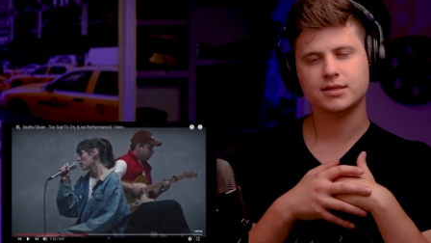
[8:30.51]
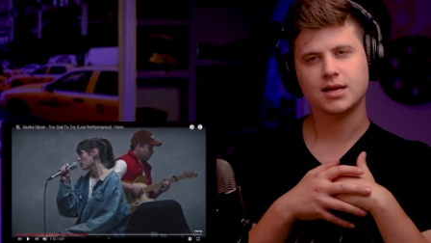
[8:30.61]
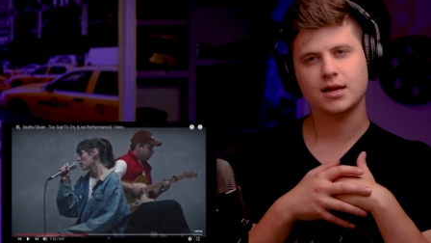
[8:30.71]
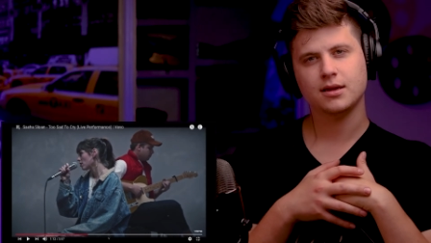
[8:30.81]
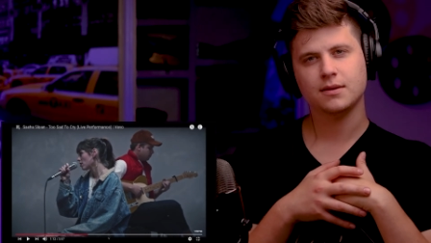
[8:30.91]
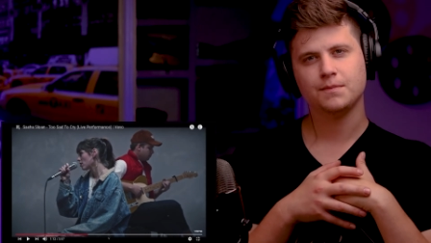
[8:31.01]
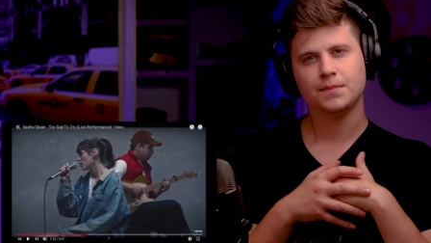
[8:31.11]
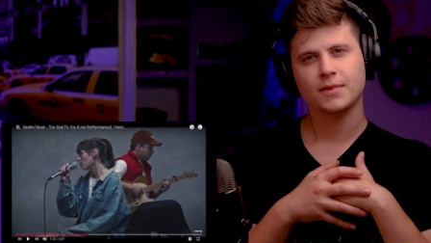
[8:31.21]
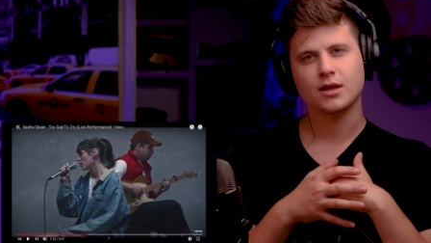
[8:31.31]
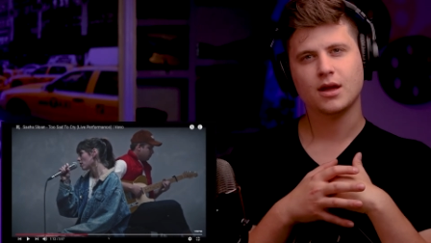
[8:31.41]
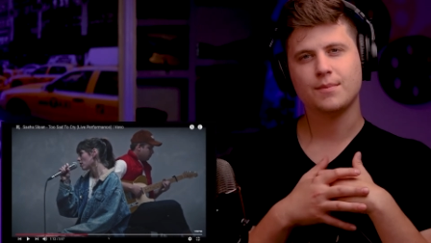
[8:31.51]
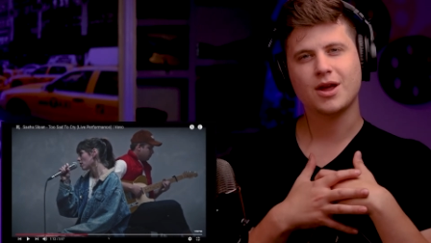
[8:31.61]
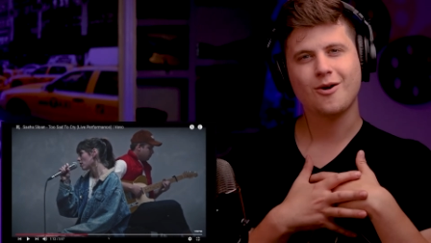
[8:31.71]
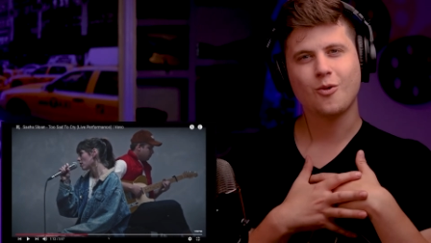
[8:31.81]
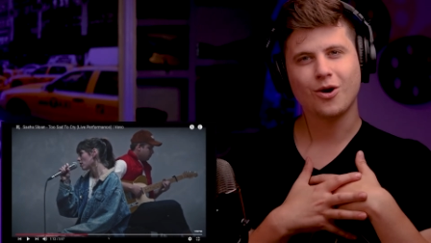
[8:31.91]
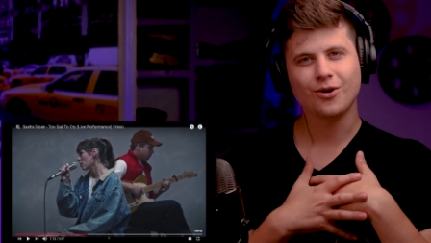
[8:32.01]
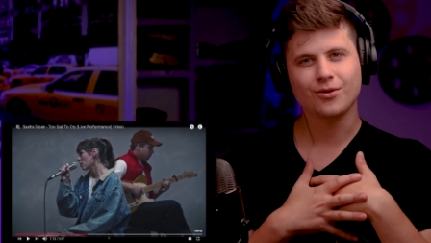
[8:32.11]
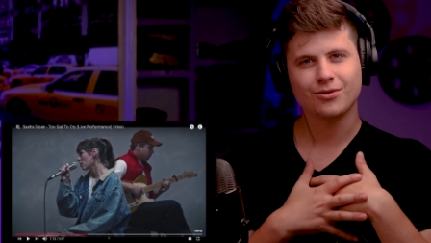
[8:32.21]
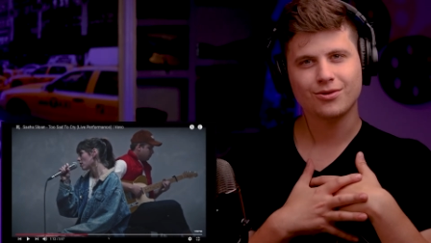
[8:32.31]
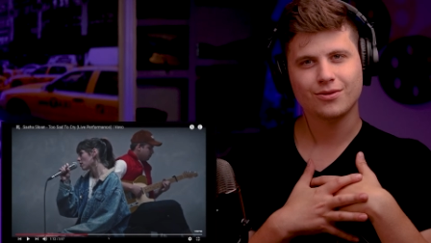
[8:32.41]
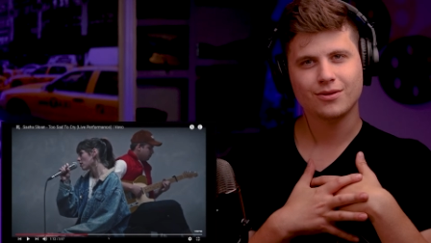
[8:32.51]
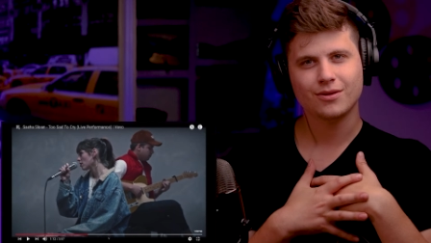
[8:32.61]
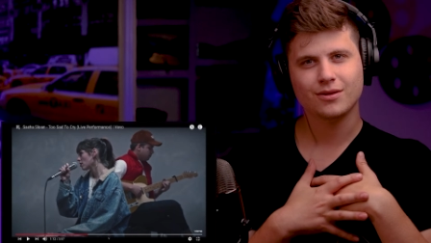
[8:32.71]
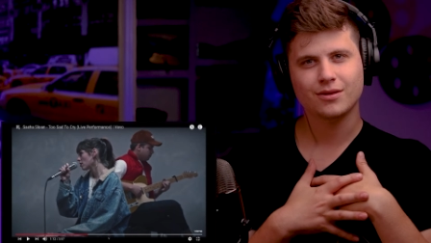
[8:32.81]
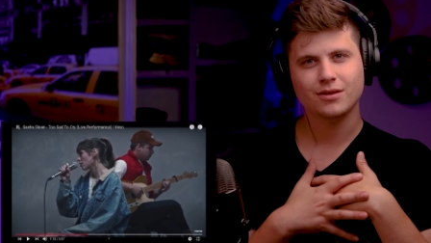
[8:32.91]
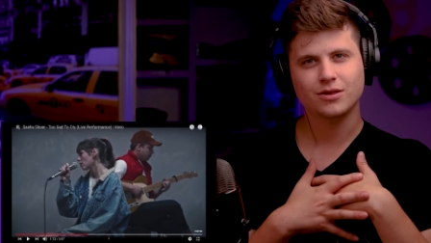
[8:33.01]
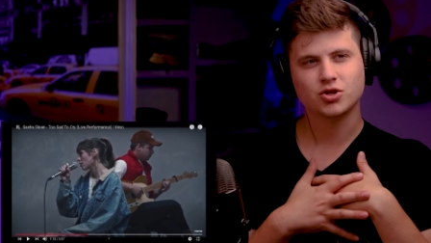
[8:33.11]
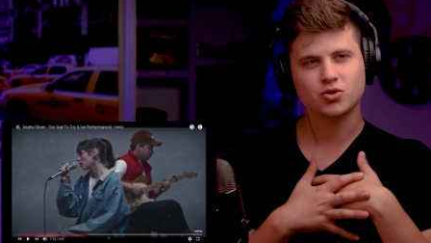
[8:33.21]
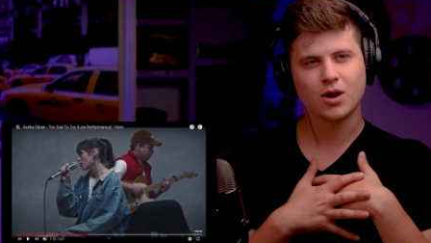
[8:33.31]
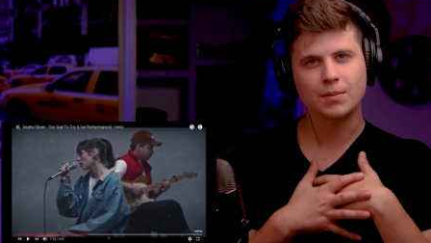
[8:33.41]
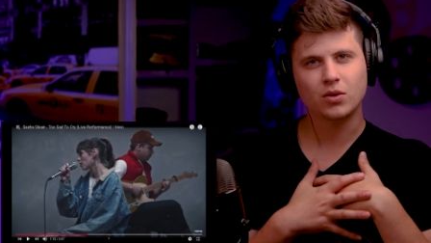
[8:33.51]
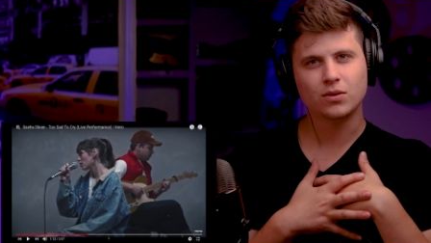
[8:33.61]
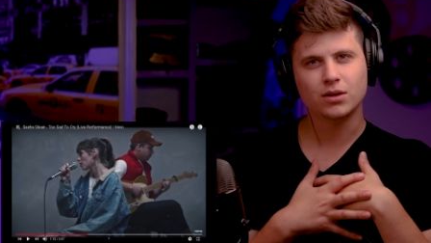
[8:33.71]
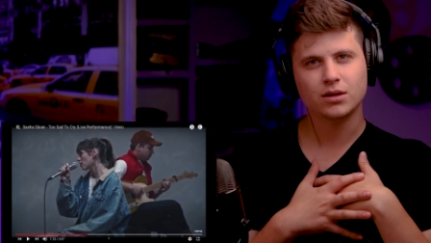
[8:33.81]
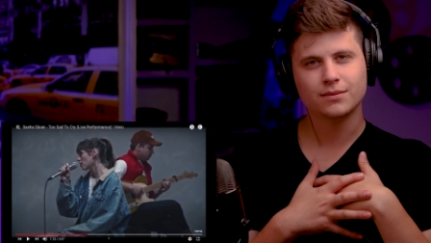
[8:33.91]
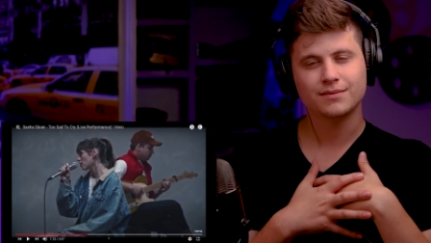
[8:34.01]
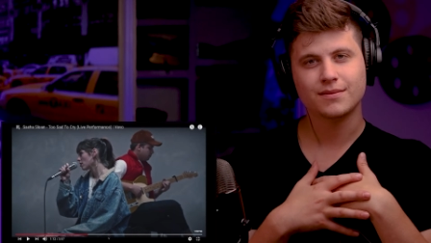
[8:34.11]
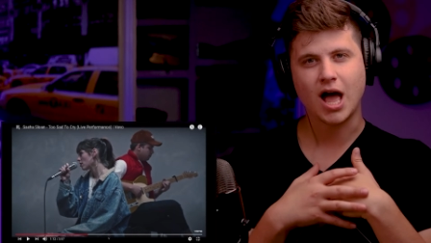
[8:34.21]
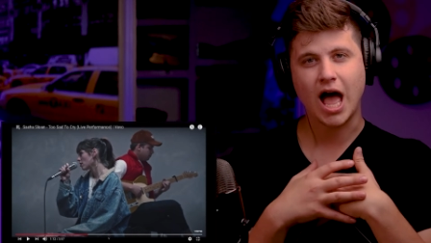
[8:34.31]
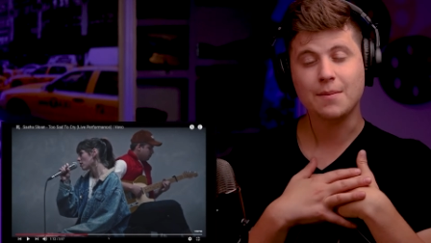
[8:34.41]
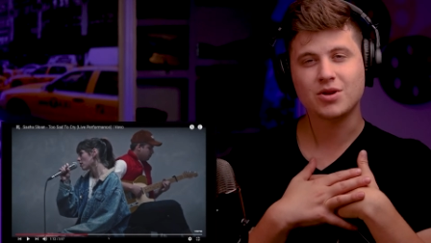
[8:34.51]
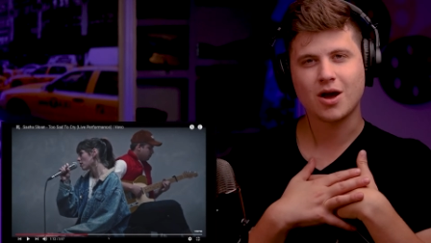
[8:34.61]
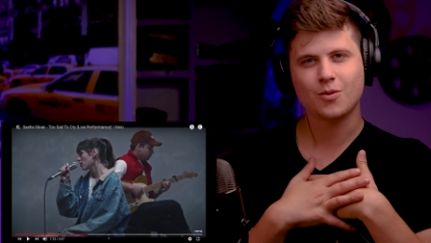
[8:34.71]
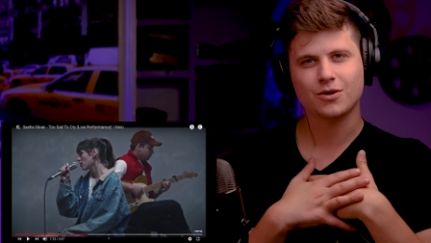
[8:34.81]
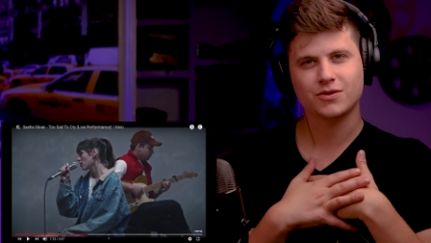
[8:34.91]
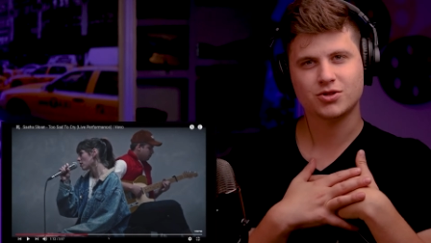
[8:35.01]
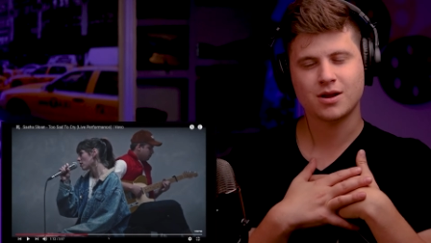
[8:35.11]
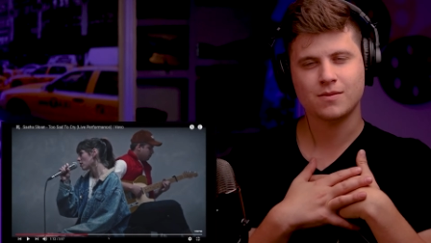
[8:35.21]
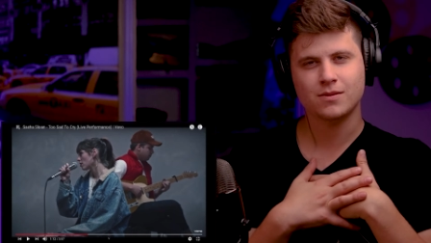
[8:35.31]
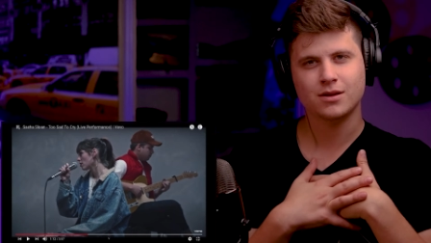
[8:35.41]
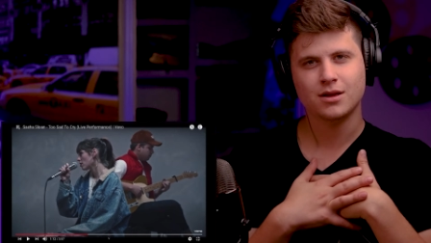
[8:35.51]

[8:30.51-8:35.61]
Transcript: It's like, I'm not worth the trouble. I'm not worth the trouble.